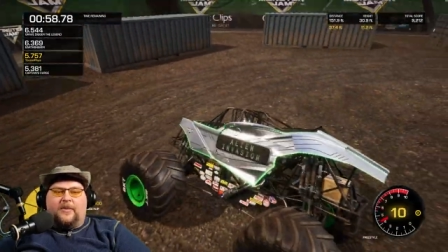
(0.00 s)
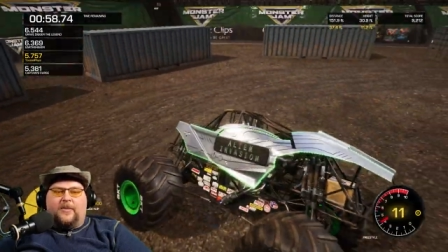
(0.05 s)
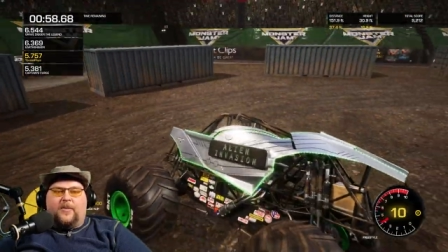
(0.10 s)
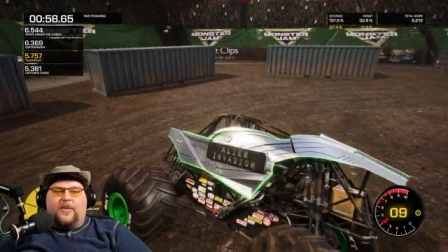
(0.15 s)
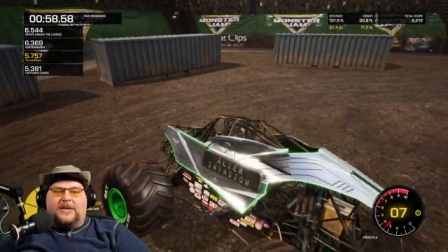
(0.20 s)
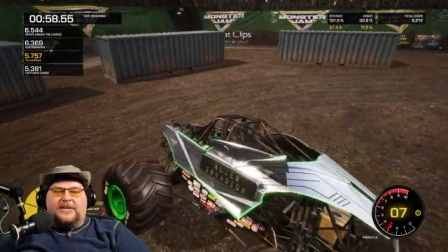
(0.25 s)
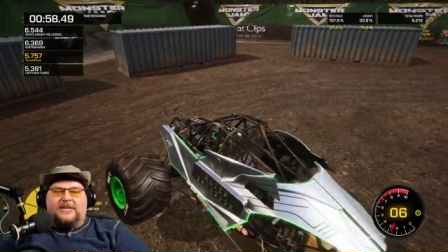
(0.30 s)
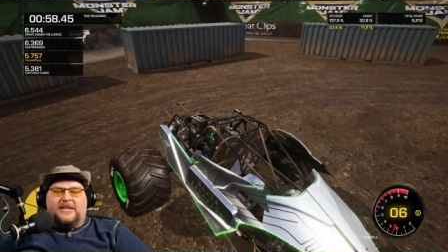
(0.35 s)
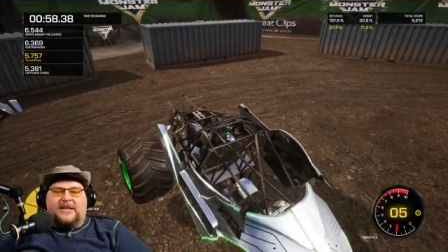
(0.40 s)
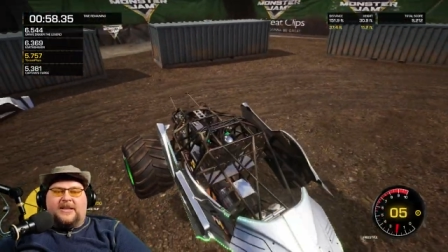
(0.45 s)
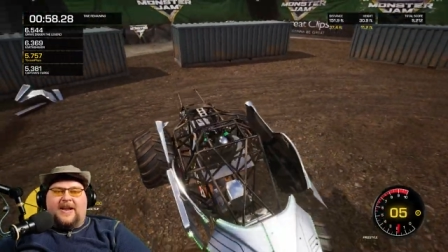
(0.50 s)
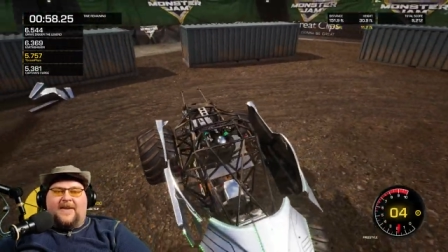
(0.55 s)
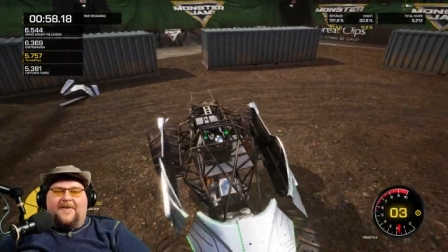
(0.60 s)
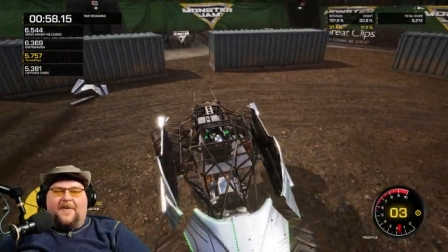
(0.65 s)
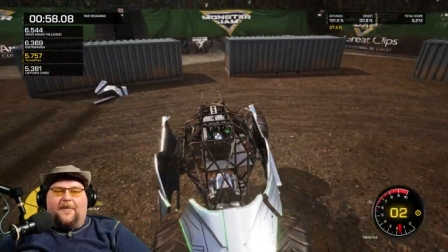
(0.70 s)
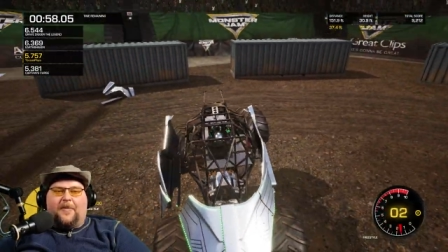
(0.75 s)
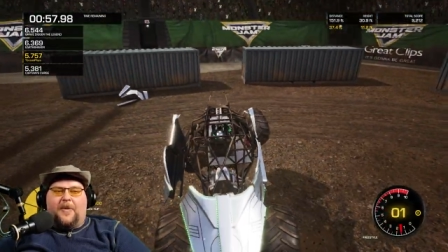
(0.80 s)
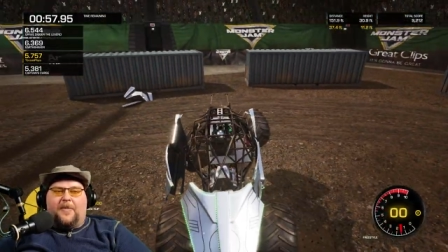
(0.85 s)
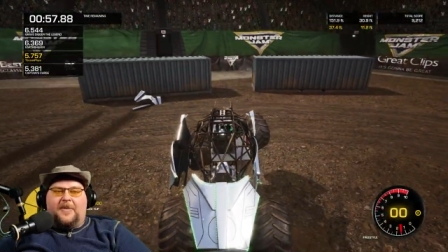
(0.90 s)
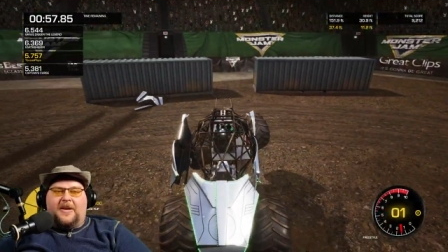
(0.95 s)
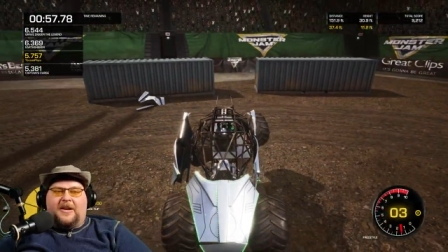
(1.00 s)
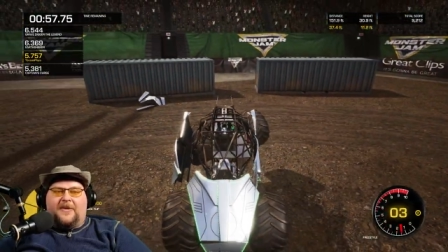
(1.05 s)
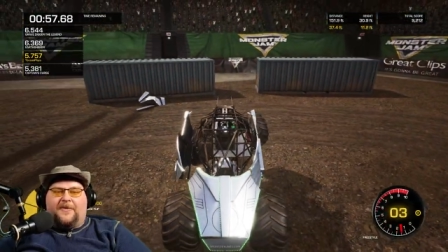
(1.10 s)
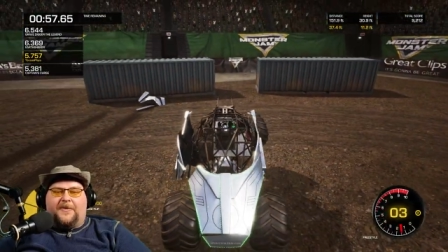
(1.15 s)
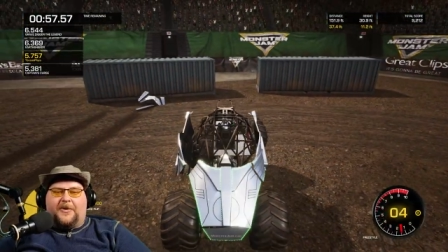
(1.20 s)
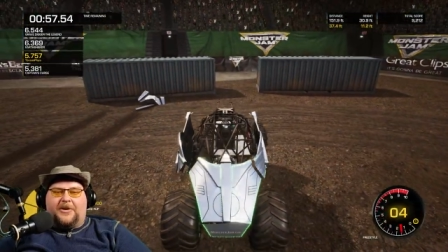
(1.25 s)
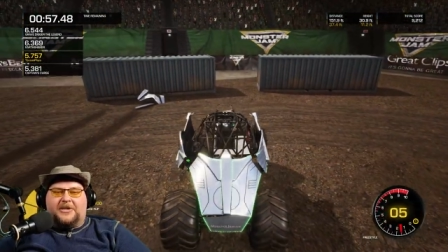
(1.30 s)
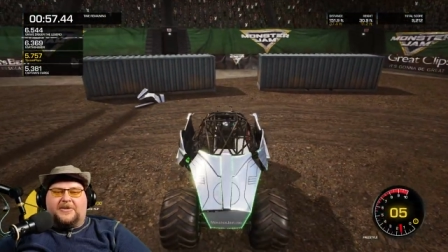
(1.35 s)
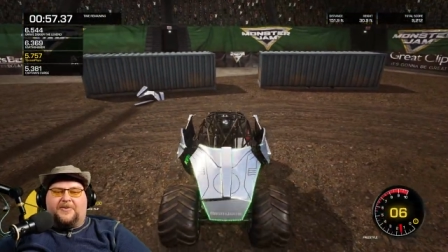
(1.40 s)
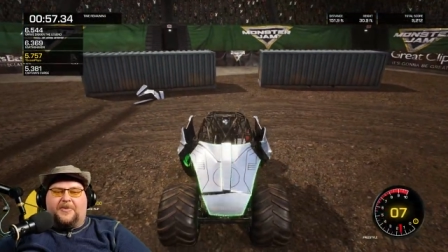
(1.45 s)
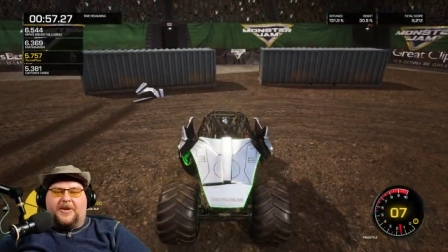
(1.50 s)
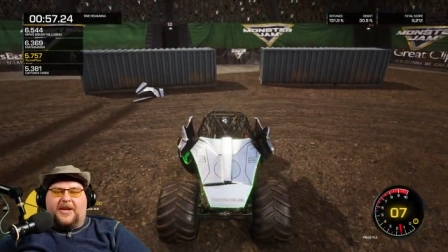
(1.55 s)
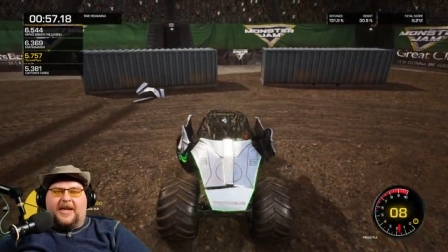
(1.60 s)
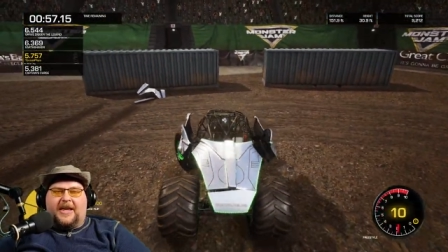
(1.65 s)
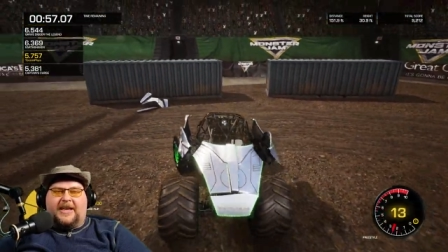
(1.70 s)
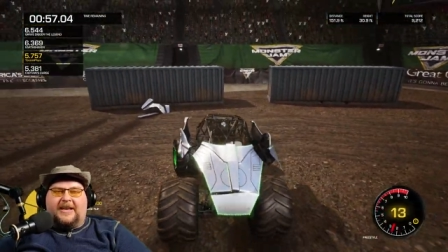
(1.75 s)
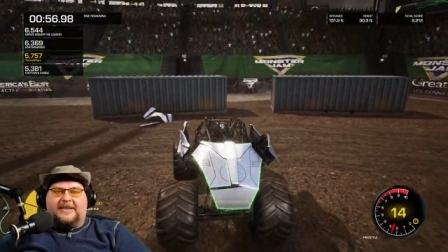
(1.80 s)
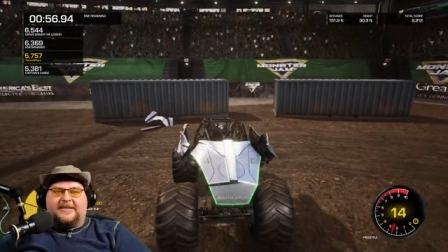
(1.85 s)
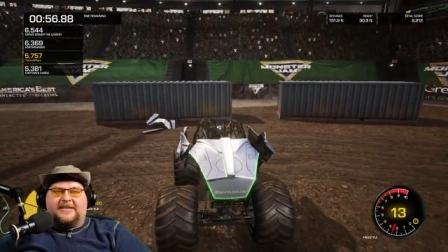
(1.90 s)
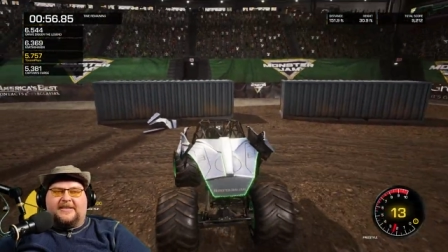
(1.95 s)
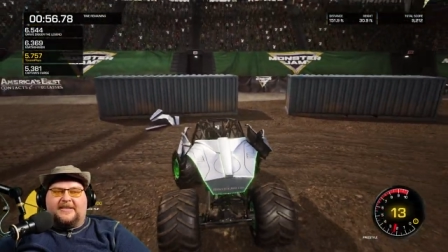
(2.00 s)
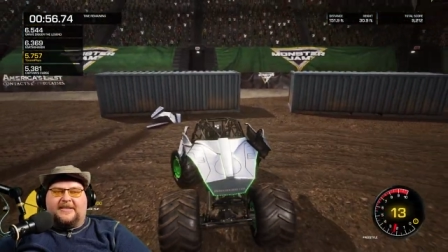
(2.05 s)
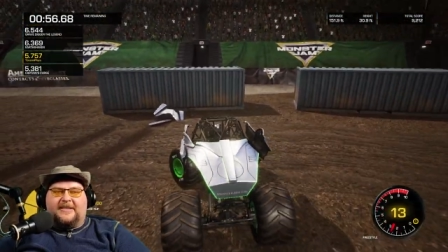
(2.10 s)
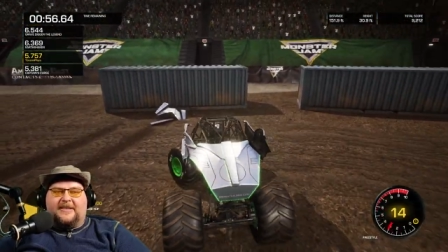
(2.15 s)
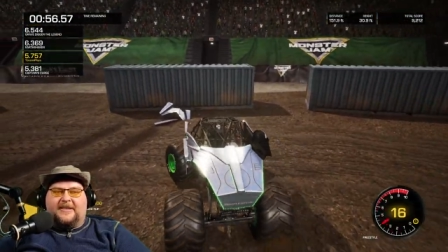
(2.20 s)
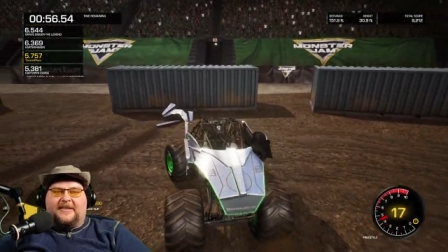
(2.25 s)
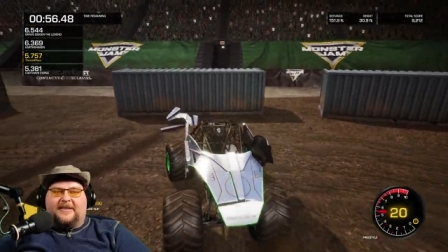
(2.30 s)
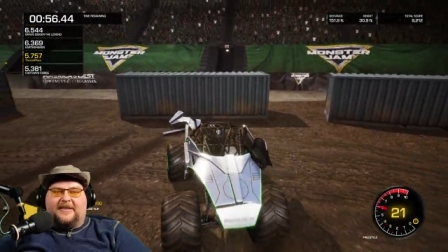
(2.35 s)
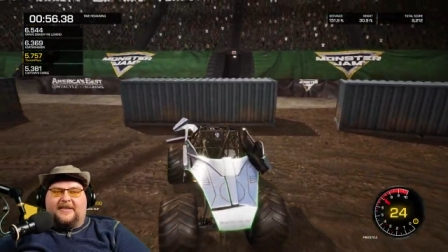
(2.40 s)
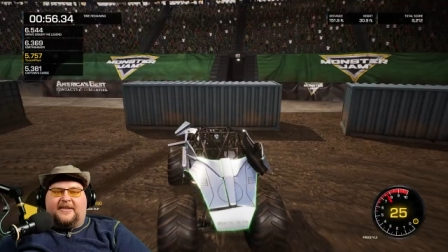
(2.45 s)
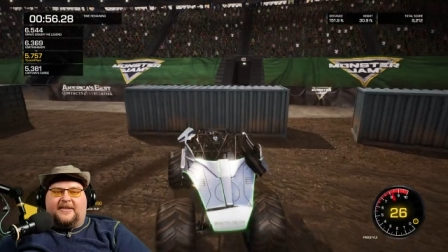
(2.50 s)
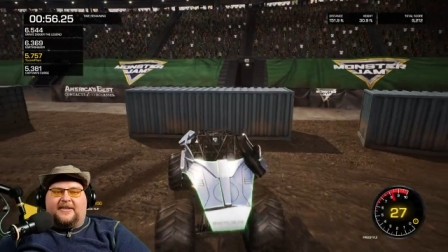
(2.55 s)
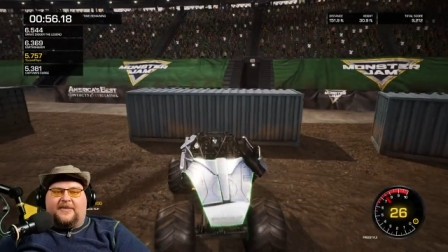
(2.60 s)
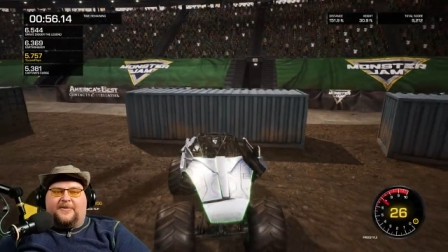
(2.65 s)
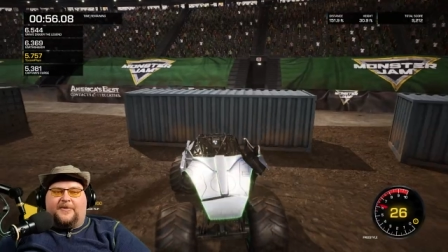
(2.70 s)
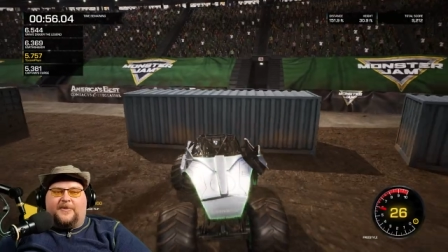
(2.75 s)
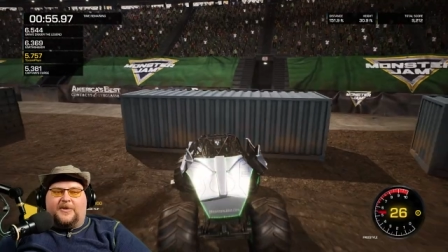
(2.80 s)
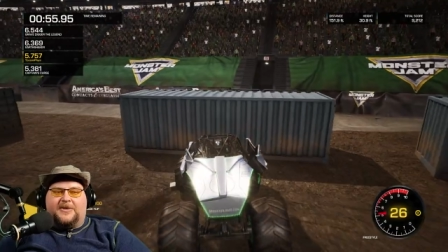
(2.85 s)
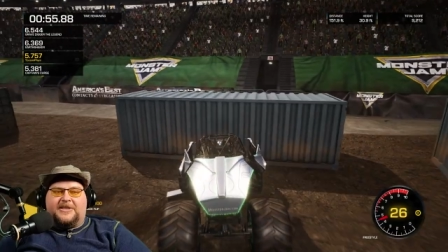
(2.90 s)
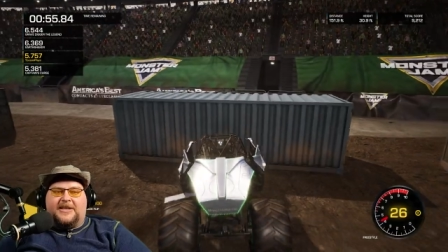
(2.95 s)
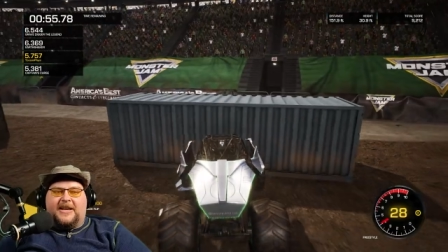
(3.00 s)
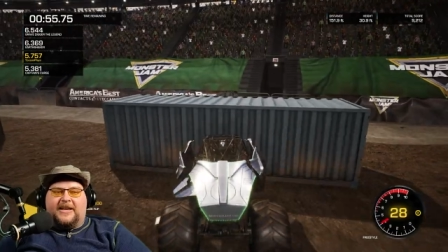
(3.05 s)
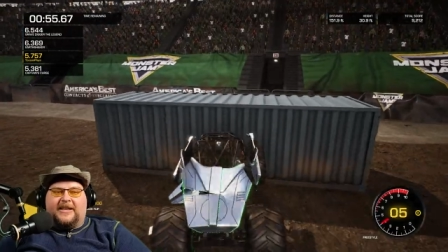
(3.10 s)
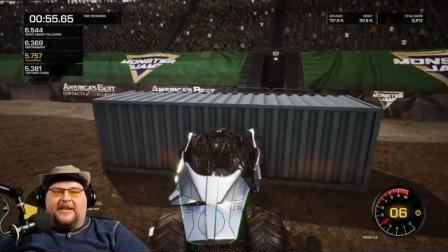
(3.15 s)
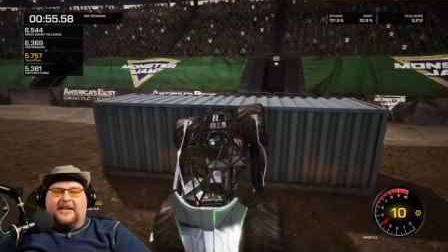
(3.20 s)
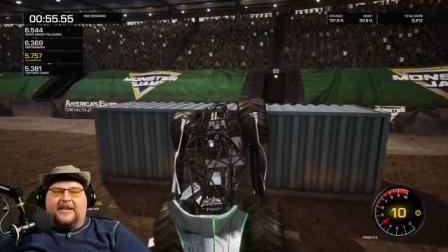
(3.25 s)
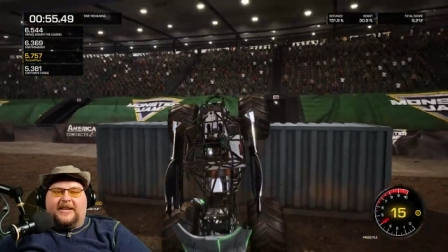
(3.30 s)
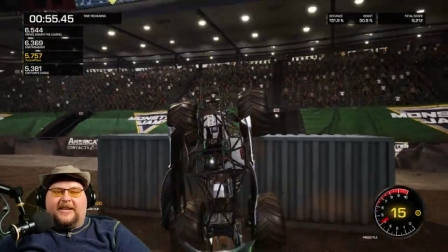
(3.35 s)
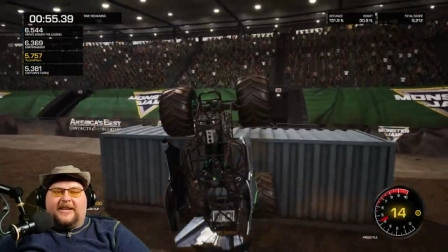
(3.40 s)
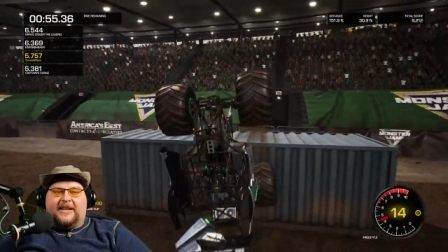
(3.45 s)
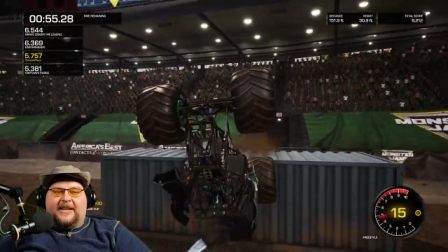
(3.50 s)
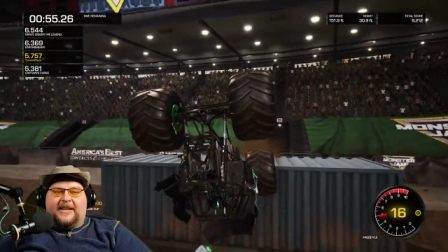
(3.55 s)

Wasn't enough to put me into first place. Oh, unfortunately.